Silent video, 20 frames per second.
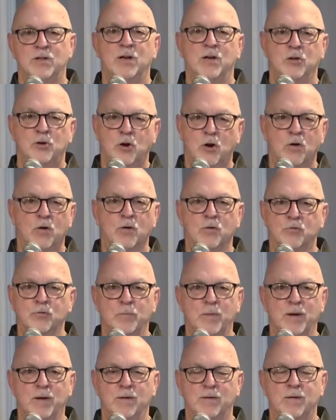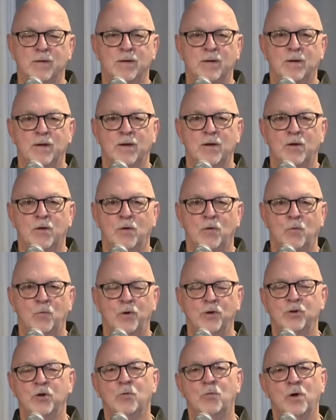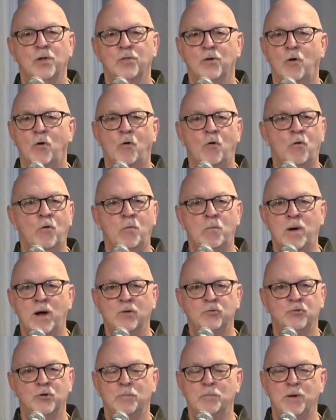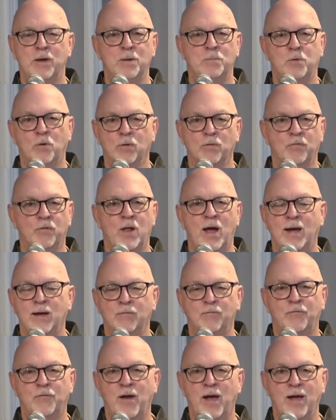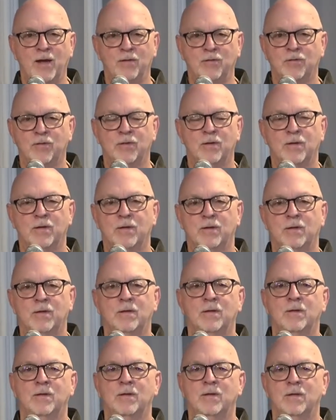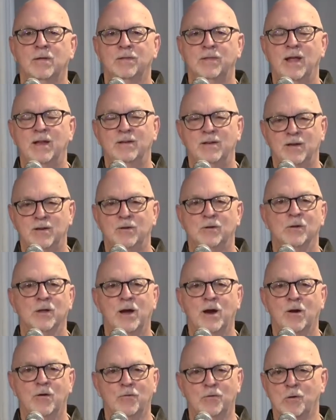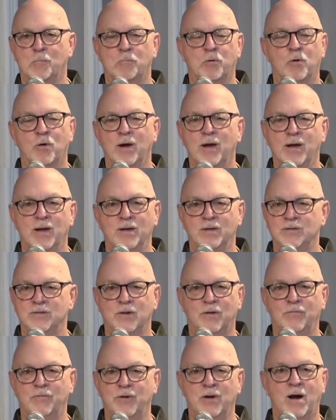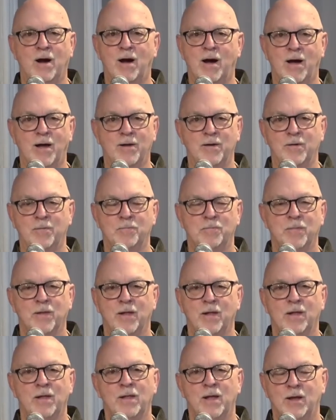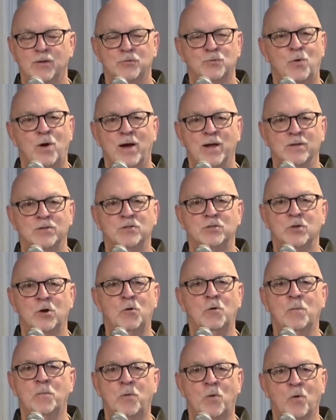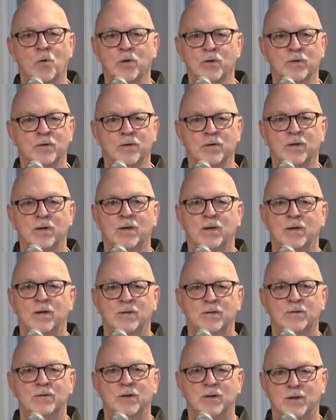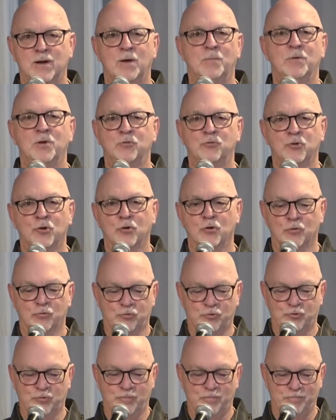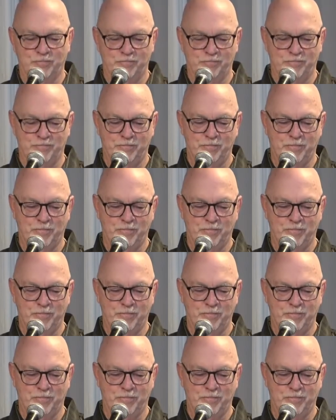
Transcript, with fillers: It's an encouragement when you're with a whole bunch of people of like faith that declare the praise of God. That's why it's so important to come to church.